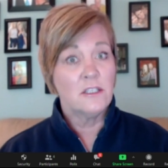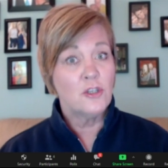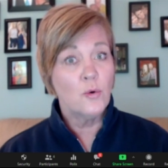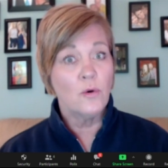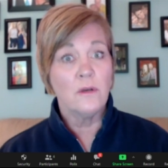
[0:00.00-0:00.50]

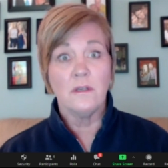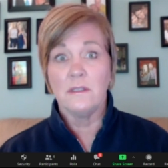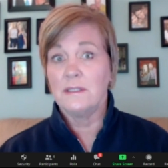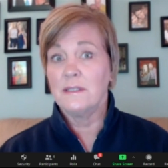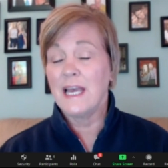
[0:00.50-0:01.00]

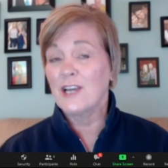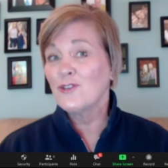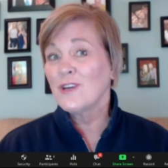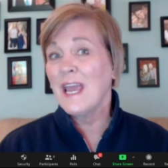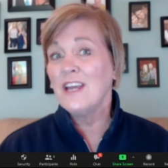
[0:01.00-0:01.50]
tools
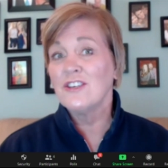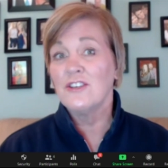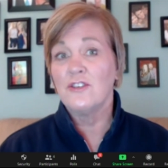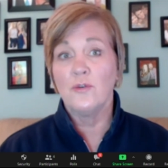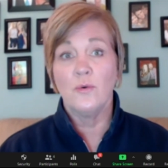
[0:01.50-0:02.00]

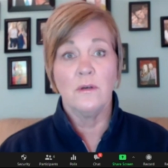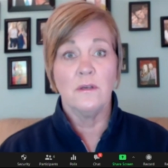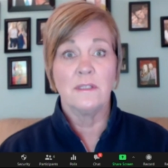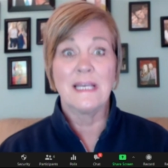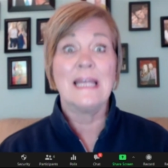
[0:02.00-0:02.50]
extrication
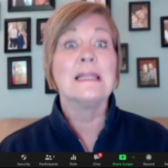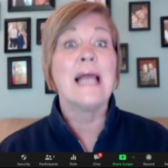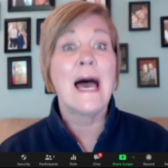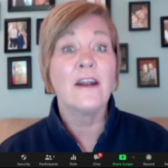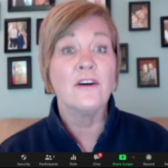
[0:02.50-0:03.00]
tools and
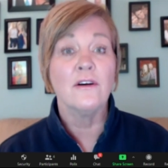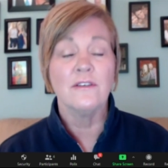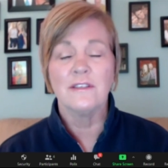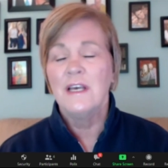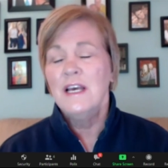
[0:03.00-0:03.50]

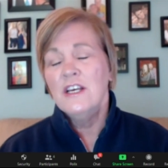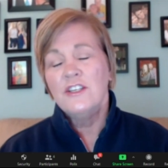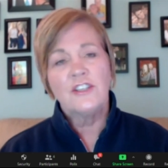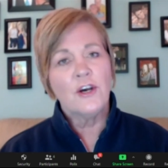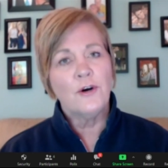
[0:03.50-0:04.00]
ladders
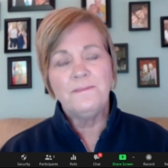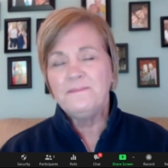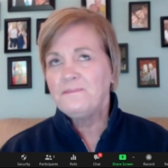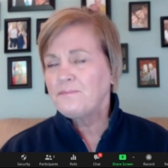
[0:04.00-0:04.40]
so